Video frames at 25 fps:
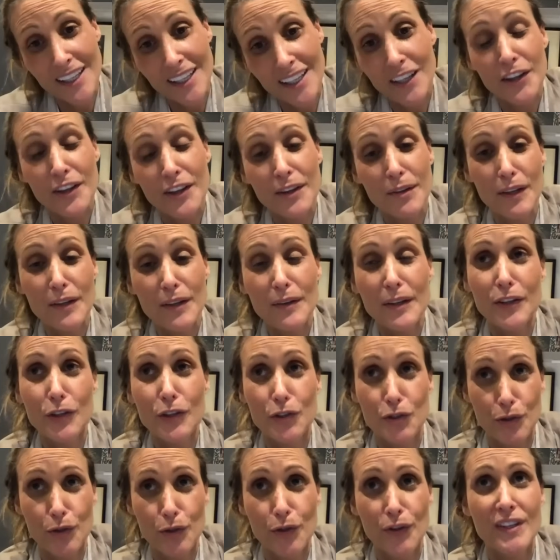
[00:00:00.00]
For
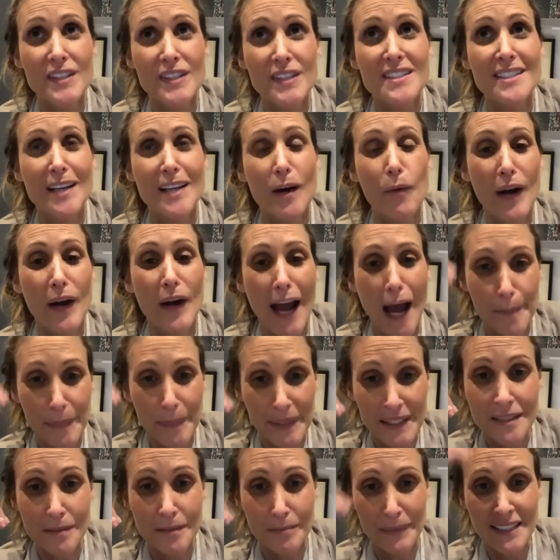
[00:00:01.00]
Stephanie, the book was an
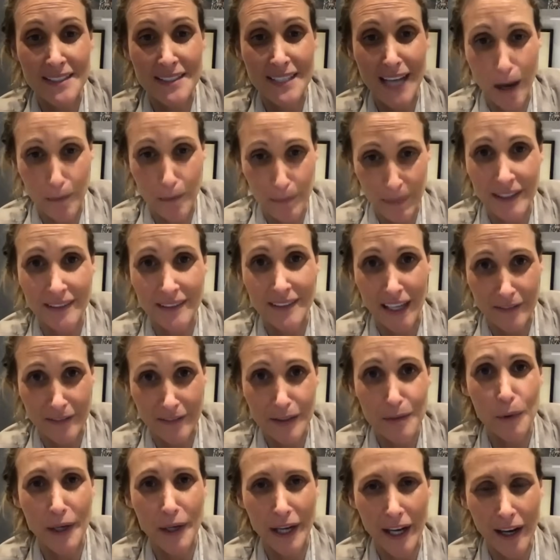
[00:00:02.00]
act of
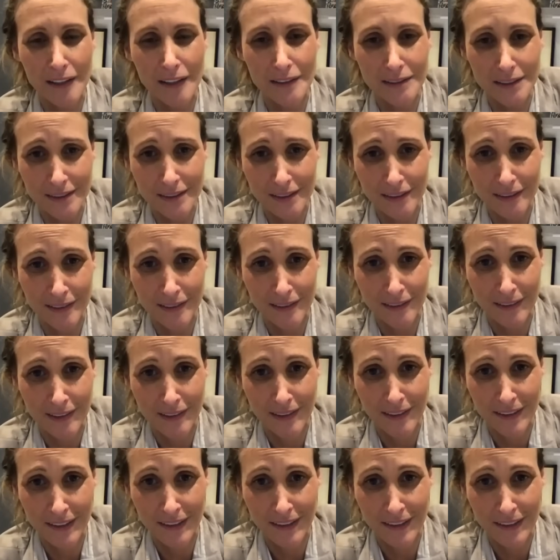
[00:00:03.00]
reclamation, not just